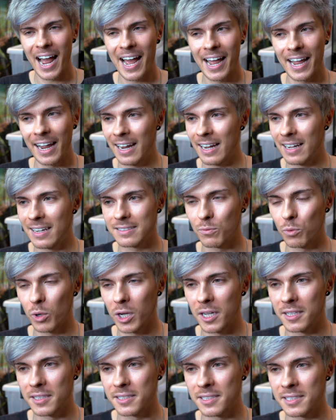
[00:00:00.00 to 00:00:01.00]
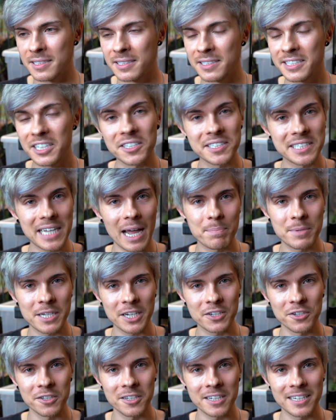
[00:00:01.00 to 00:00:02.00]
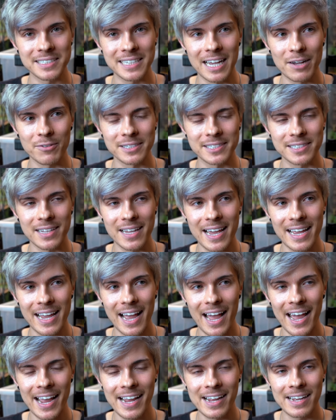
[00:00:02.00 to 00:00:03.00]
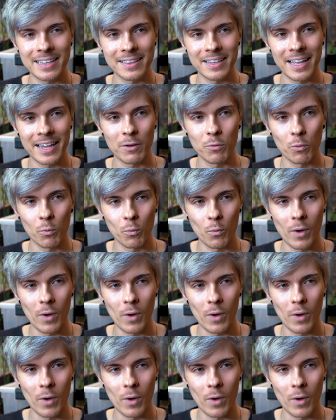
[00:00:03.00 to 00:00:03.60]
I was still skeptical because I was like, I like,